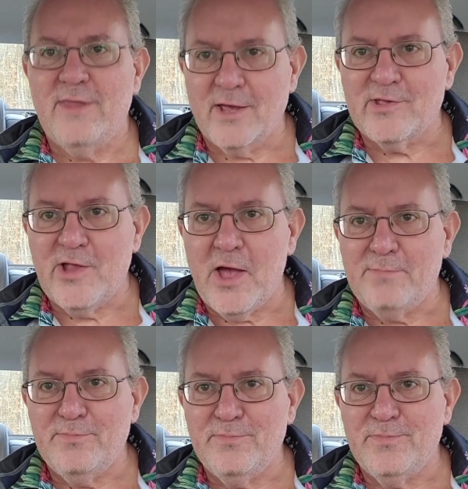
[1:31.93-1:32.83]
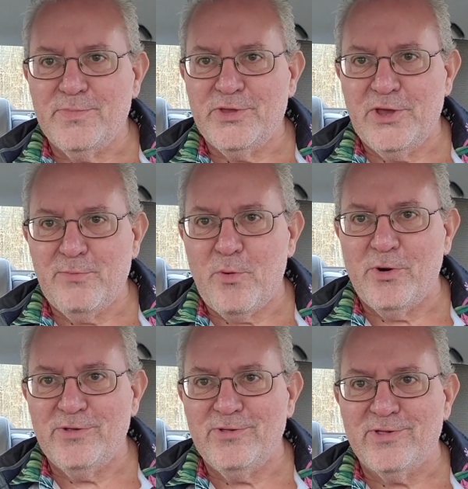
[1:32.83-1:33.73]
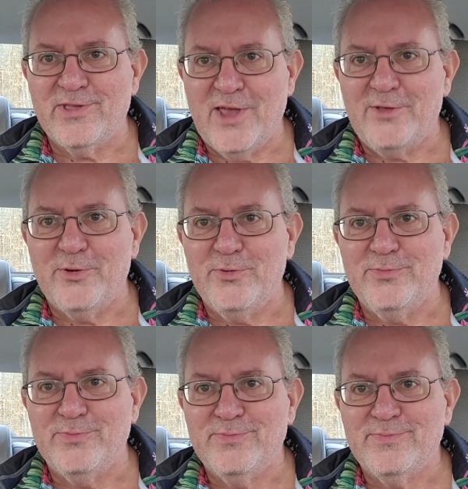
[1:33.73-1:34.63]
Next stop, Tim Hortons. Stay tuned.